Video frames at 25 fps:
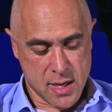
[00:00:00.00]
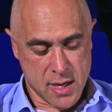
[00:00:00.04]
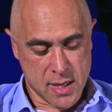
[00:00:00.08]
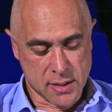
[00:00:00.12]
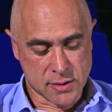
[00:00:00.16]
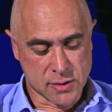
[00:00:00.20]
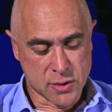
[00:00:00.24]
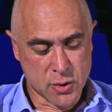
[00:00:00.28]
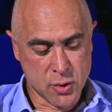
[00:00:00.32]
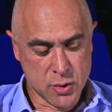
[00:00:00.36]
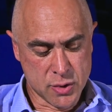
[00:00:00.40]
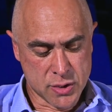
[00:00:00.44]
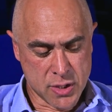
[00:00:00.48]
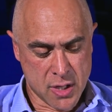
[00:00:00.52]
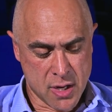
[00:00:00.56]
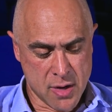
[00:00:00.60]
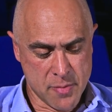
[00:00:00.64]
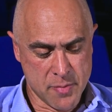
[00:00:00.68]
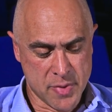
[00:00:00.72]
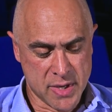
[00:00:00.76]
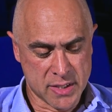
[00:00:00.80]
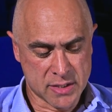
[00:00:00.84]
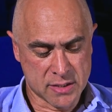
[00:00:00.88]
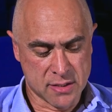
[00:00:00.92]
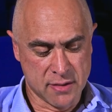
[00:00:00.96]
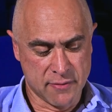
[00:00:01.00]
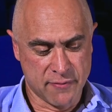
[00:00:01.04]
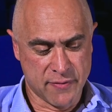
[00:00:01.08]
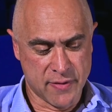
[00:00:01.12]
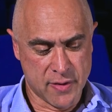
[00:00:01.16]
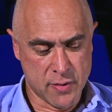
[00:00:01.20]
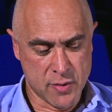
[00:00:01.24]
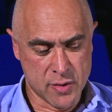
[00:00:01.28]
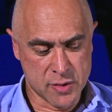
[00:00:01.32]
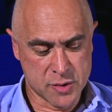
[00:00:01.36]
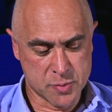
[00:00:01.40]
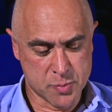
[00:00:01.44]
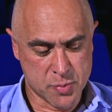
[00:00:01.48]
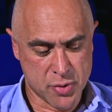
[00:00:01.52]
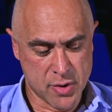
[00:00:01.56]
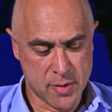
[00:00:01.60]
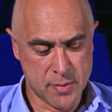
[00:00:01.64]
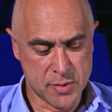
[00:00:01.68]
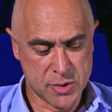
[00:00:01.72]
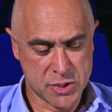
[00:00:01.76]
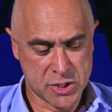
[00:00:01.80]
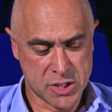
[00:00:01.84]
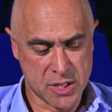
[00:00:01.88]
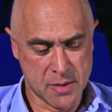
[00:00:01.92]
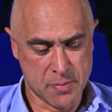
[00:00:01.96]
A two-time best and fairest
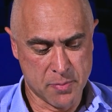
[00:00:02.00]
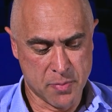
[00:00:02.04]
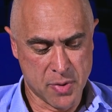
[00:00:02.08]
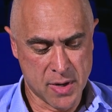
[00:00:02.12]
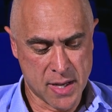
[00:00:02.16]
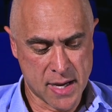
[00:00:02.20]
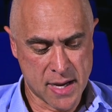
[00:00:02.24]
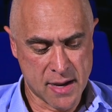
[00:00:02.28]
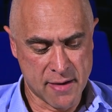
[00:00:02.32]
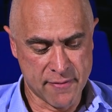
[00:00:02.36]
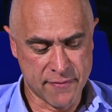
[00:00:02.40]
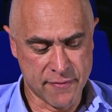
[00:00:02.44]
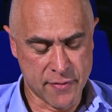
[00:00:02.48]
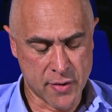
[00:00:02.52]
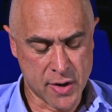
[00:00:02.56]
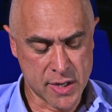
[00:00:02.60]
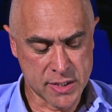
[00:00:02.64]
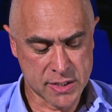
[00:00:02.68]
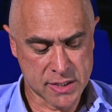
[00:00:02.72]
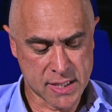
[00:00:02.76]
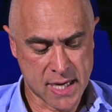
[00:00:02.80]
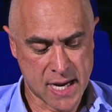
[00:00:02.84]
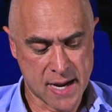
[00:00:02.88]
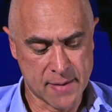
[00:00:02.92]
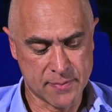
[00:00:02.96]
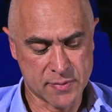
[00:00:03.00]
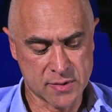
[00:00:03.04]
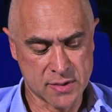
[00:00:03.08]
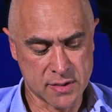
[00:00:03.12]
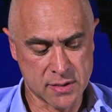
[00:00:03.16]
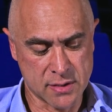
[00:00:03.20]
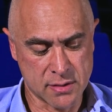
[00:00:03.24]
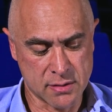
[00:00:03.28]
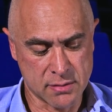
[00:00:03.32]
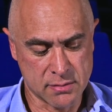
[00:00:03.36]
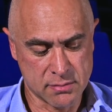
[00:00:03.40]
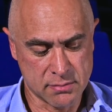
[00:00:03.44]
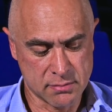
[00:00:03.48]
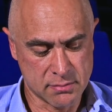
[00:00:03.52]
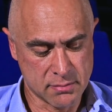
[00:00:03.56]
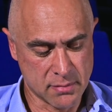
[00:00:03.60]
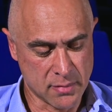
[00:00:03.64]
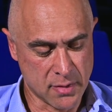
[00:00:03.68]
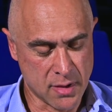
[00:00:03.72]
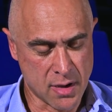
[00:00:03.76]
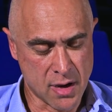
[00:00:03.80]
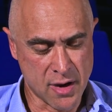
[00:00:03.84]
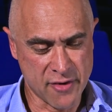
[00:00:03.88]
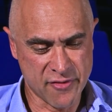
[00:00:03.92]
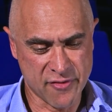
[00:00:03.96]
premiership player, vice captain,
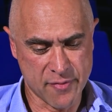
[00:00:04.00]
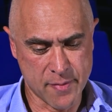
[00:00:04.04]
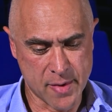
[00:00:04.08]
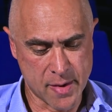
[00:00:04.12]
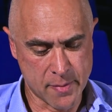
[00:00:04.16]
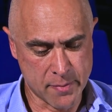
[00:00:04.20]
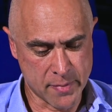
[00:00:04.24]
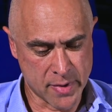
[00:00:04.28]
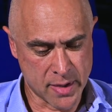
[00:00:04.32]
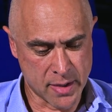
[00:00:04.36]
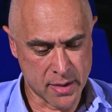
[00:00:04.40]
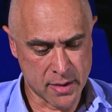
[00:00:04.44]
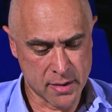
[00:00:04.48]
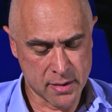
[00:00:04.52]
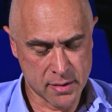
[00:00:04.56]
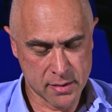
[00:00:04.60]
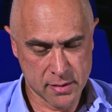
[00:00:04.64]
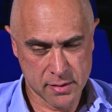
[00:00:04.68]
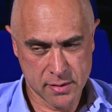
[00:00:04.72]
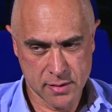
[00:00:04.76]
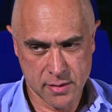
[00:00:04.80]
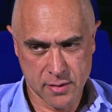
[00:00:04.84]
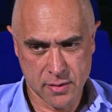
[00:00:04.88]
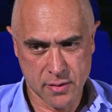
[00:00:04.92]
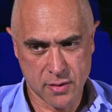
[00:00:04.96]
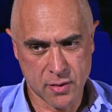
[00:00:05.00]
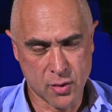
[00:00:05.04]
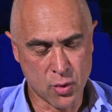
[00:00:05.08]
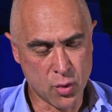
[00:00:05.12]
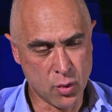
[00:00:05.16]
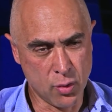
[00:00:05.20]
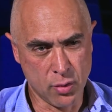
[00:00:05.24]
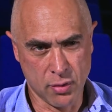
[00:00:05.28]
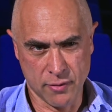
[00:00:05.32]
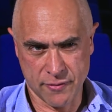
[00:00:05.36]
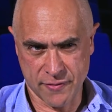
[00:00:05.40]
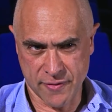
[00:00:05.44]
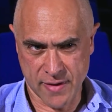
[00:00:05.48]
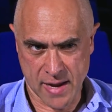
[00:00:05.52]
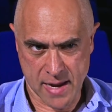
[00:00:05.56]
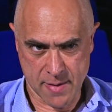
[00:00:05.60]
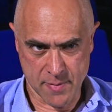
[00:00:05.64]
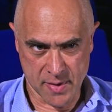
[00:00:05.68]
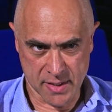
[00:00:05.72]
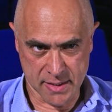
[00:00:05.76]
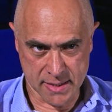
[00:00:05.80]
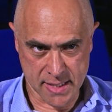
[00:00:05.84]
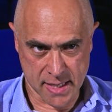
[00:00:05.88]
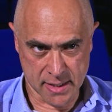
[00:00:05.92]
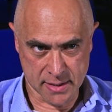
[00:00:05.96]
life member, Hall of
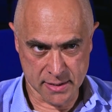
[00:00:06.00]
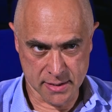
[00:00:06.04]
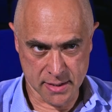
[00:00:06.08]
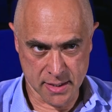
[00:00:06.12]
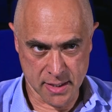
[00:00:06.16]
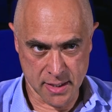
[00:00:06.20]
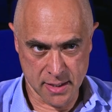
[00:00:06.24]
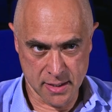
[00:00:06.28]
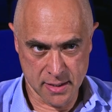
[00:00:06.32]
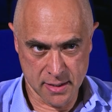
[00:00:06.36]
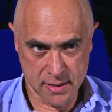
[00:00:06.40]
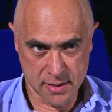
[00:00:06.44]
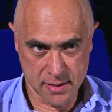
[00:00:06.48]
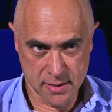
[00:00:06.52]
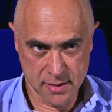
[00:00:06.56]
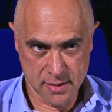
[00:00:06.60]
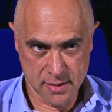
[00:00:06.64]
Fame inductee,